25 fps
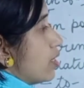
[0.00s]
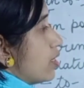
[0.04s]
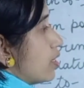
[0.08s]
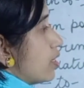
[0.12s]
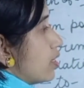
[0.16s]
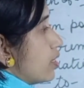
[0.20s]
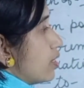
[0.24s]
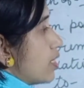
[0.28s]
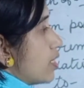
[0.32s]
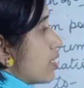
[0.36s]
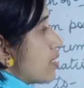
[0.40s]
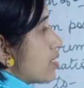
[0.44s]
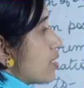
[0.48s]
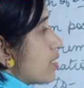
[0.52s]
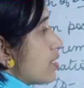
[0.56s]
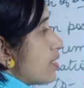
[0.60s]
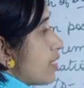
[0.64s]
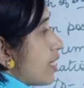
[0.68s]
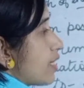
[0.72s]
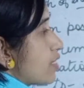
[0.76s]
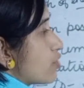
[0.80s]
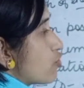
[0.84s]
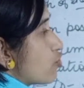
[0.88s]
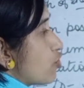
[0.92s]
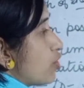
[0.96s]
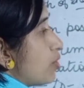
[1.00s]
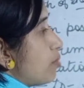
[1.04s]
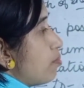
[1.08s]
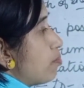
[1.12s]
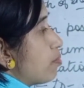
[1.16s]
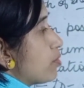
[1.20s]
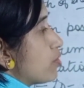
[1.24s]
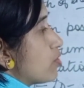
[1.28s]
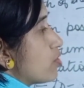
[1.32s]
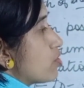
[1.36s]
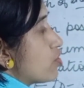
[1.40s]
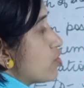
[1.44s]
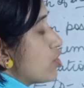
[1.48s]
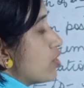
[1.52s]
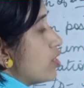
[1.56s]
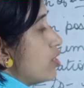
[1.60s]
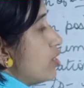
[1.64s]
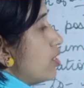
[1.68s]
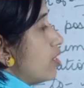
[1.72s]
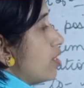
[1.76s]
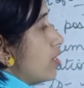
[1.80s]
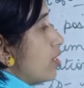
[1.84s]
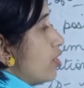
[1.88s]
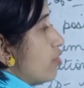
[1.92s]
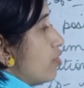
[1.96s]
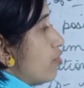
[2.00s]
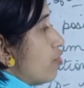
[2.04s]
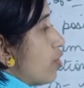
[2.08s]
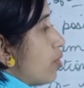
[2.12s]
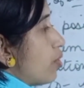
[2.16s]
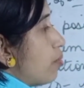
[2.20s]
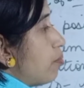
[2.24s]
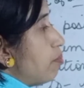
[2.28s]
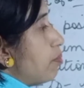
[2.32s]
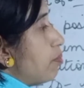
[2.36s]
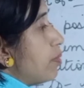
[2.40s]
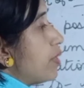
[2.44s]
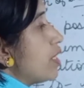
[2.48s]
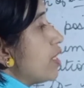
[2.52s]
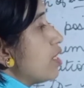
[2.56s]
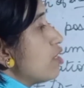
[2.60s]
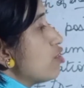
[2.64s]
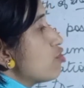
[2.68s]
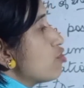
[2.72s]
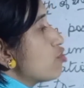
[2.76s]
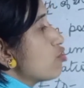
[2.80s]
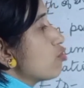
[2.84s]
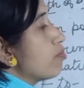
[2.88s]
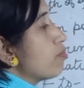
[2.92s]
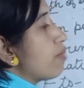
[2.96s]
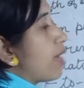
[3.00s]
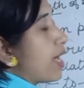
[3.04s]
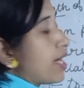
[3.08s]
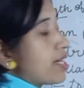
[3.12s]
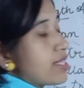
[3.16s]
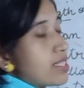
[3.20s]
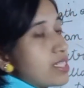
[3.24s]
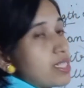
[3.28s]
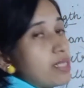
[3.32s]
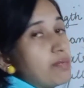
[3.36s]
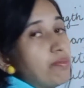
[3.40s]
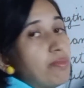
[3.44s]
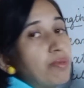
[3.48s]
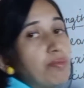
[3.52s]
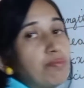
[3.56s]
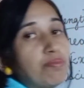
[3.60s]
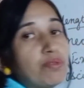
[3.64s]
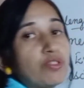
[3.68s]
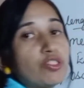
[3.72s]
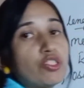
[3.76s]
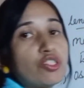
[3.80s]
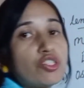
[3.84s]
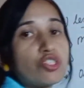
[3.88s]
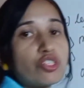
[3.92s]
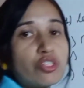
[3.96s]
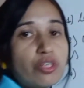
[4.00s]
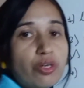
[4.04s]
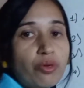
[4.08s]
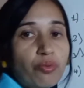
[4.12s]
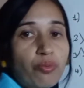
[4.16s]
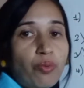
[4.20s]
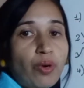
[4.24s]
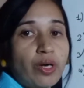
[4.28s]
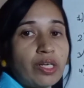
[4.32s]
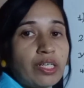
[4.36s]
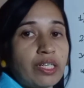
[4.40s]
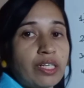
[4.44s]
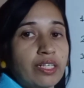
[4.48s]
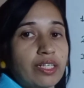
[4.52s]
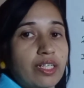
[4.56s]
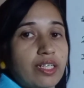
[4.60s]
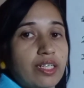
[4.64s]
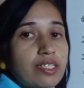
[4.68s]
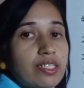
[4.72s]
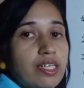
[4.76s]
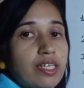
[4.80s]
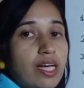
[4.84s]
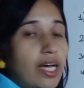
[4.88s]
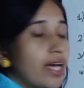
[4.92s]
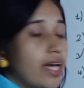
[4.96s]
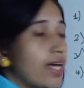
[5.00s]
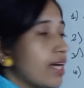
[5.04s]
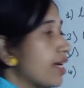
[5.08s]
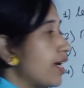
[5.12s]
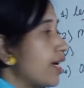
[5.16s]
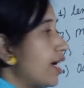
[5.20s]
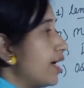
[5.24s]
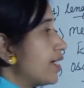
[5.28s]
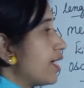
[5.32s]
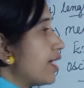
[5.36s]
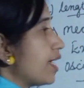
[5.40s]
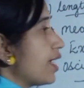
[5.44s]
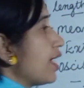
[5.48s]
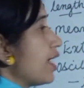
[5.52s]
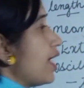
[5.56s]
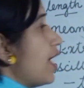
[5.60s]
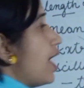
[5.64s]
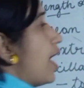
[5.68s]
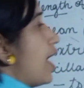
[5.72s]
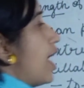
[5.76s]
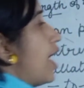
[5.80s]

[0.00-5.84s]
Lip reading: this is extreme position, from mean to maximum position what it is getting,